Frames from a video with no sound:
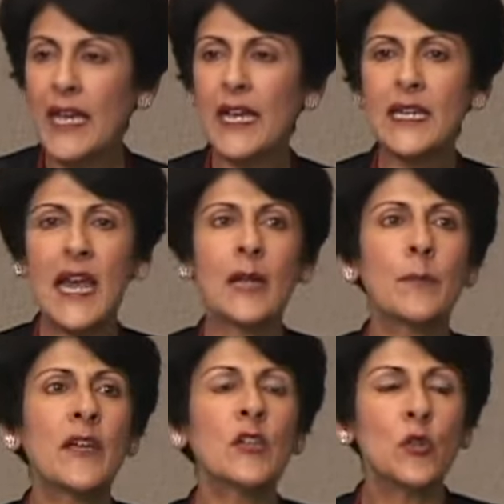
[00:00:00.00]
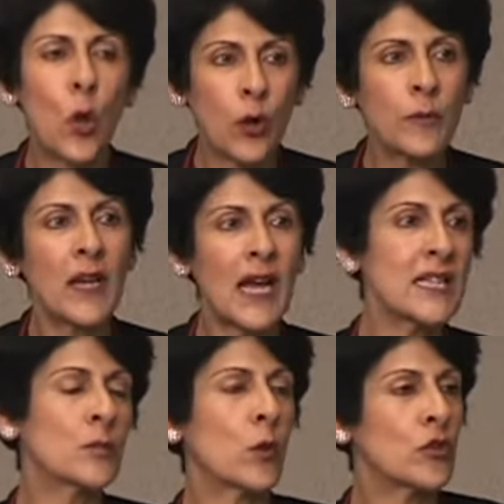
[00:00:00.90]
in helping
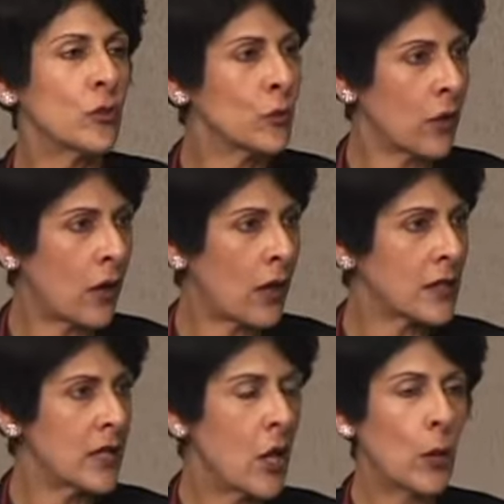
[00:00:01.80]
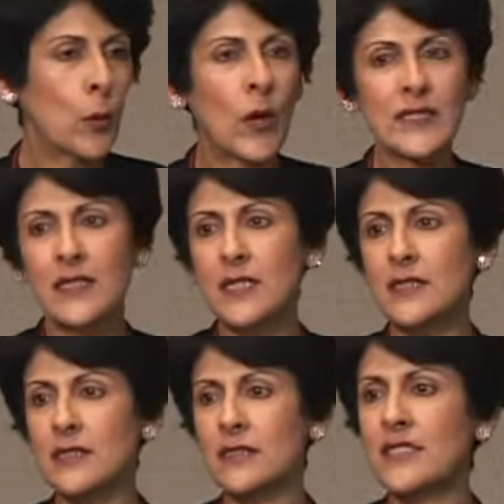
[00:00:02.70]
normalize what you thought was
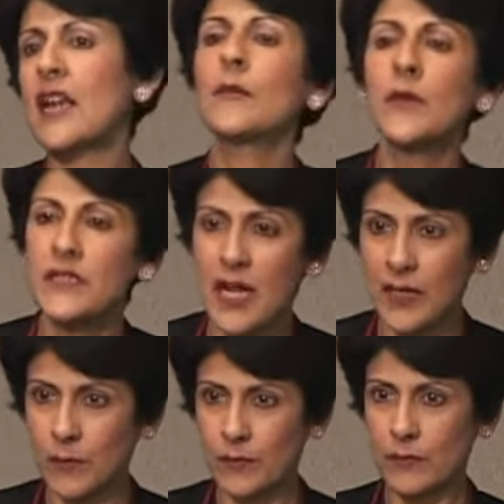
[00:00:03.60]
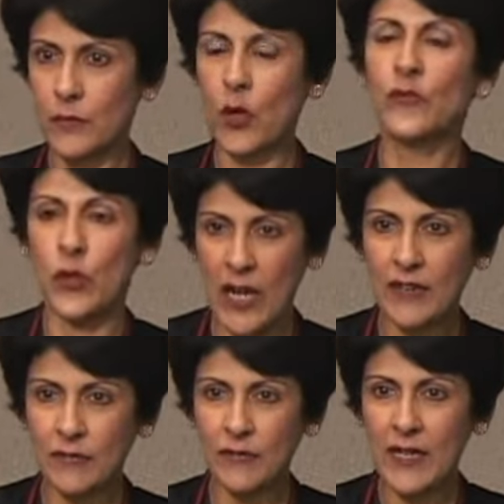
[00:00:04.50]
this terrible time of your
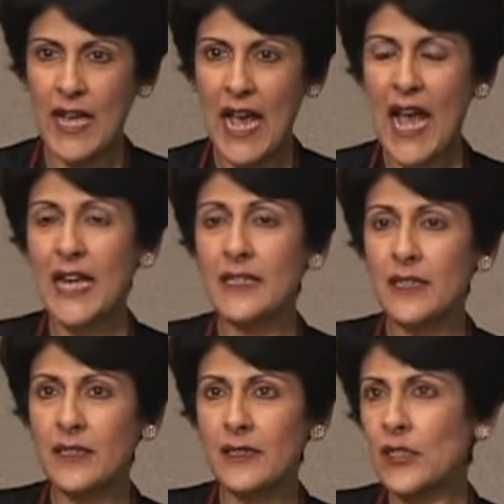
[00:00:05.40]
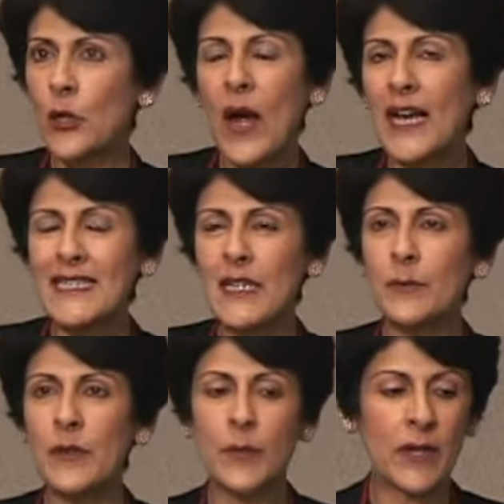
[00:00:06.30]
life. And you know, I tell
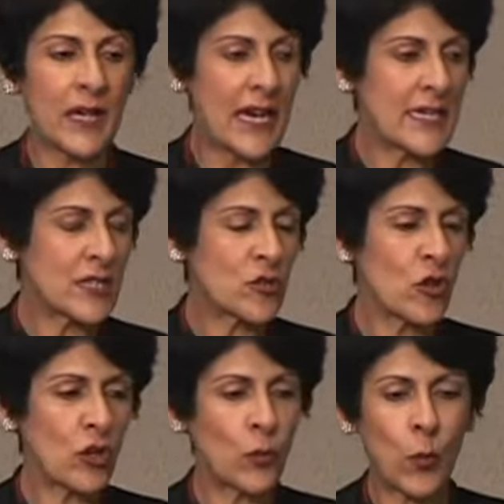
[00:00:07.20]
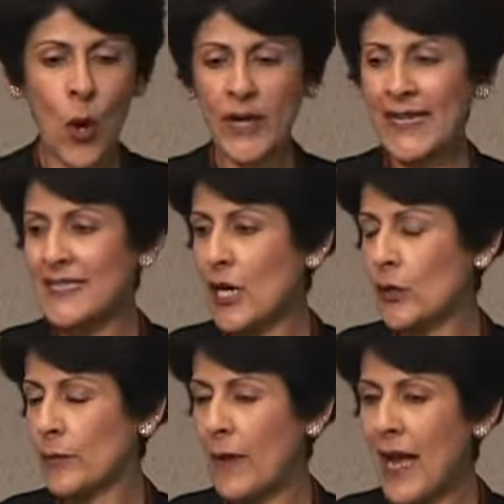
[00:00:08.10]
people it's sort of walking down
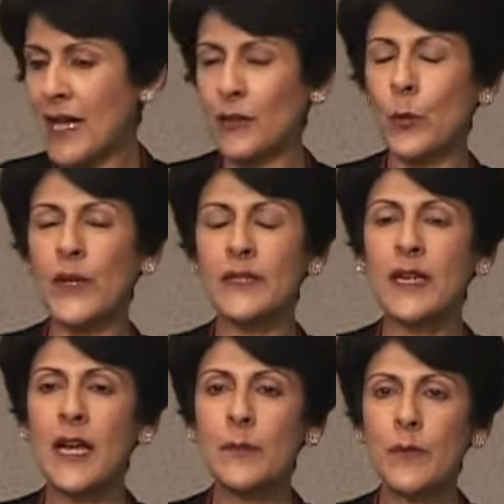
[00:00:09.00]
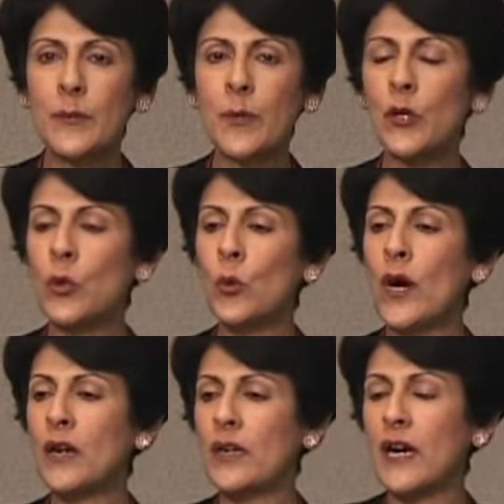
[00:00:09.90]
a path with people who
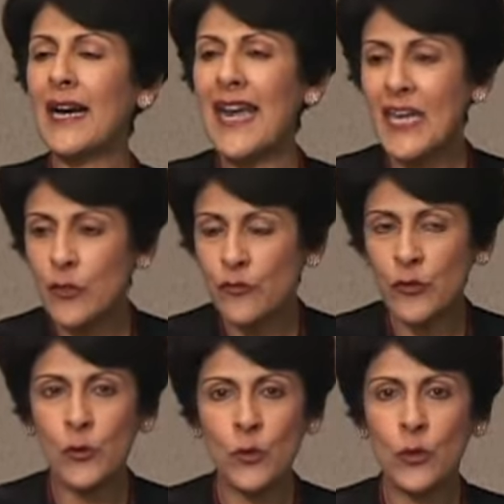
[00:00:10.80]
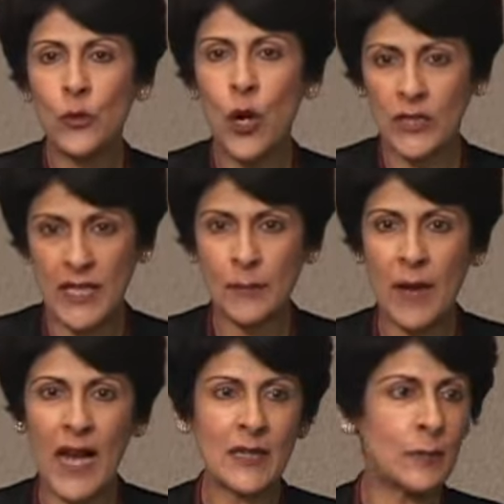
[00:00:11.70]
are ahead of you on that
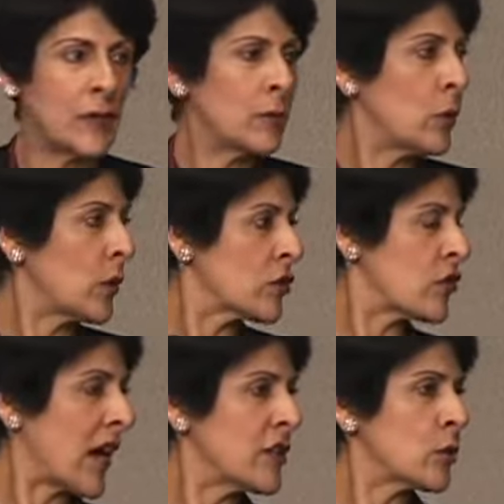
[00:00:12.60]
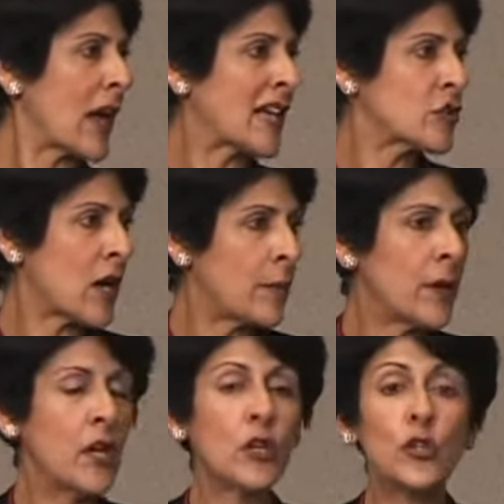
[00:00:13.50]
path, people who are trying to catch up.
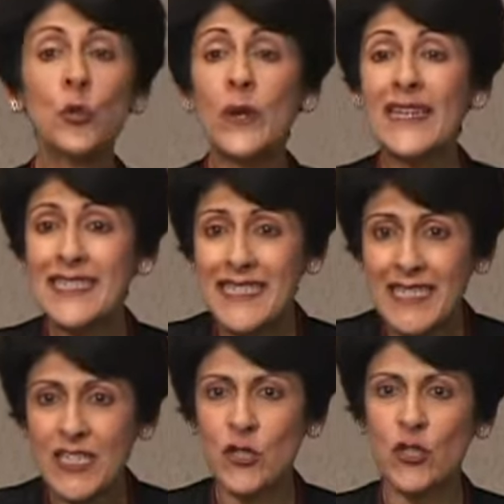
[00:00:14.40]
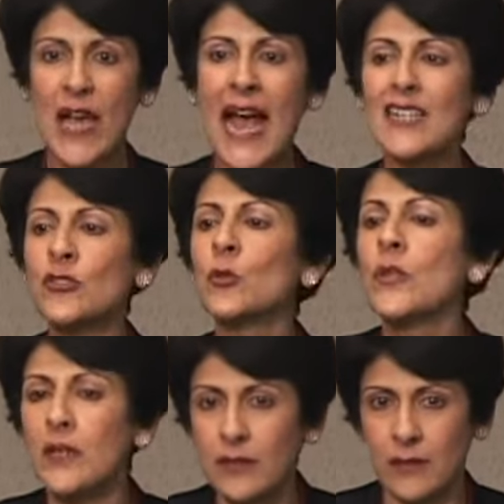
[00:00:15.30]
You can teach as you
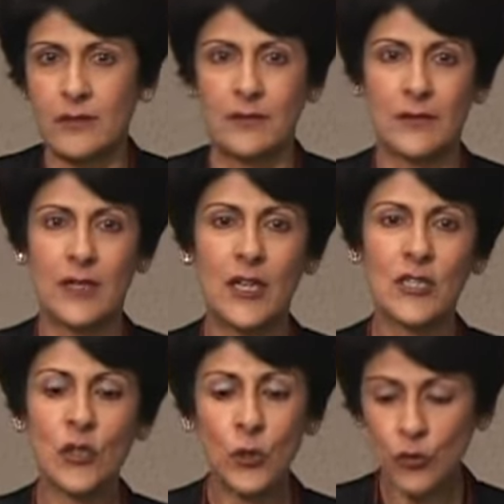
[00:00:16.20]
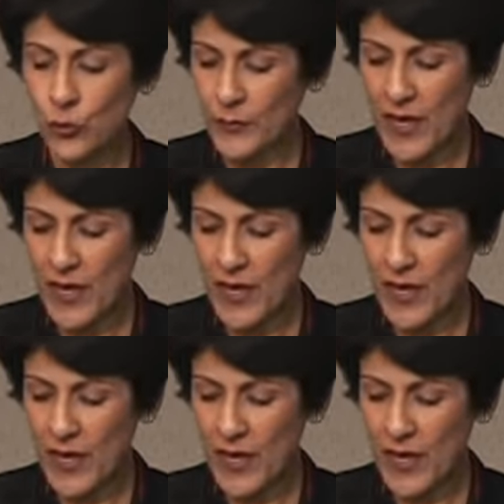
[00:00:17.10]
learn. So, group